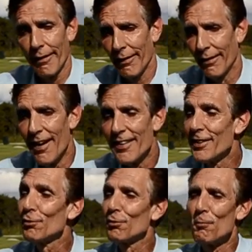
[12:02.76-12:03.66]
Hey,
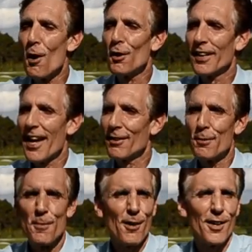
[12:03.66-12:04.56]
this is small town
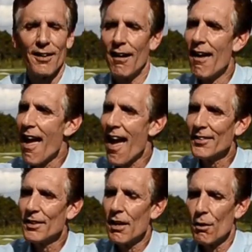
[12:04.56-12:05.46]
America.
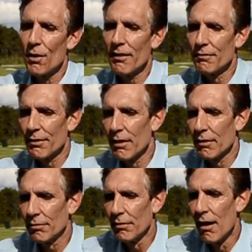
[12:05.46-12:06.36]
And you know,
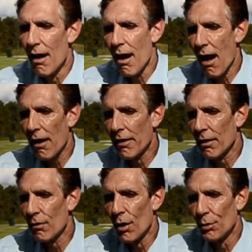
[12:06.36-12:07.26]
Inverness, uh, in
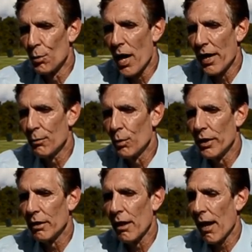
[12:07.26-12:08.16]
our own way,
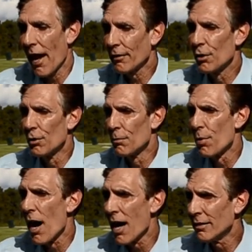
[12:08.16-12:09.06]
we had Cooter
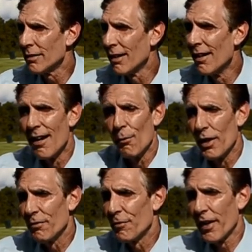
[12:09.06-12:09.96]
Pond.
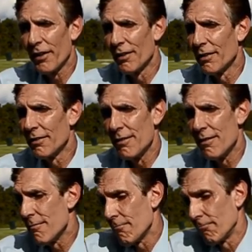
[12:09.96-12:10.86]
We figured
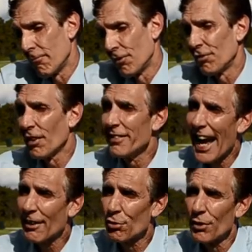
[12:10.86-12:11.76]
this is a
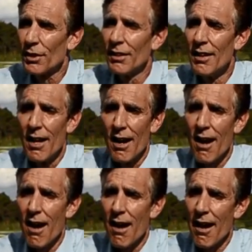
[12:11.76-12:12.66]
natural,
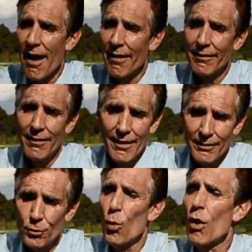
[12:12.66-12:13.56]
uh, and
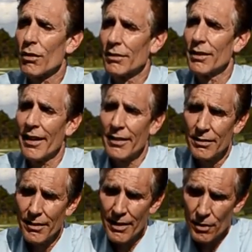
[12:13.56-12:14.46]
it's worked. And
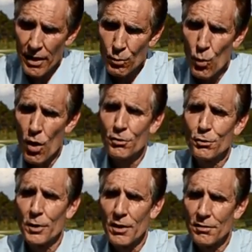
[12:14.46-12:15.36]
it, it, it works
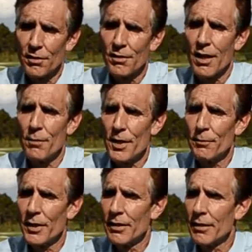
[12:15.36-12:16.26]
because of the
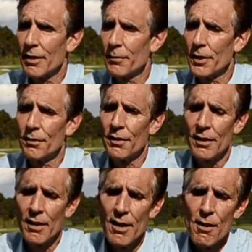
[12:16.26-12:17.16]
commitment of the
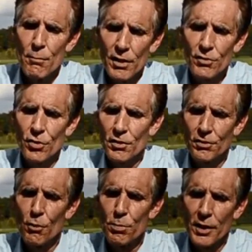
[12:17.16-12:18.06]
community, but it's
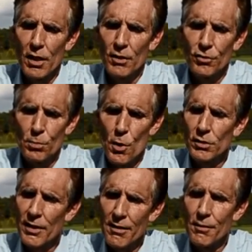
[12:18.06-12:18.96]
also because small
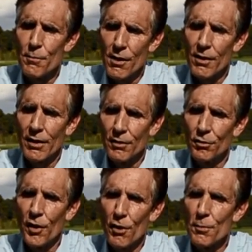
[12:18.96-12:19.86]
town America is
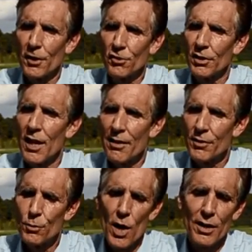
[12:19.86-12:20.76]
very much alive
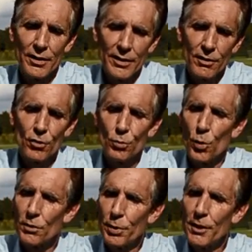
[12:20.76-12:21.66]
and well, and this is
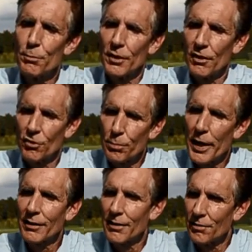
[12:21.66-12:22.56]
what people
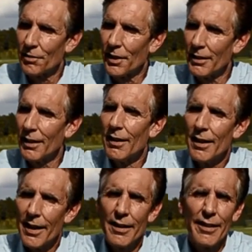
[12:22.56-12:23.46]
expect to see
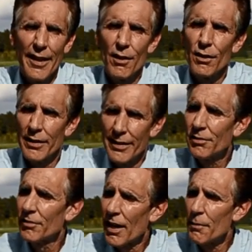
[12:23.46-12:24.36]
in the,
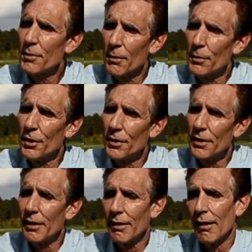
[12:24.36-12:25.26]
this type community.